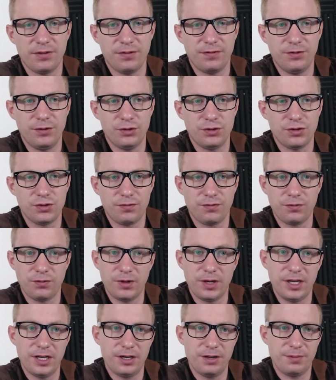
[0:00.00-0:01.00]
for the future of
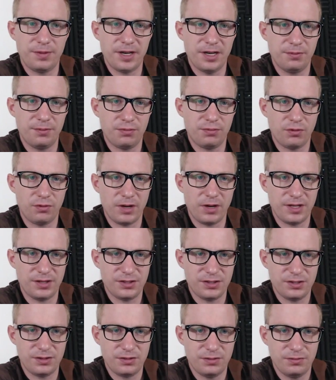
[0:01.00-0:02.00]
free independent
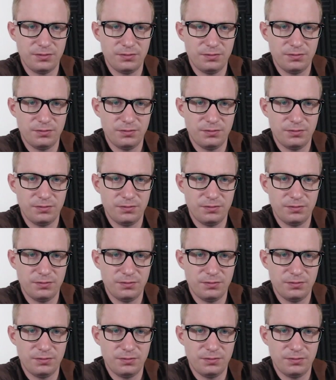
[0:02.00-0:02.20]
press.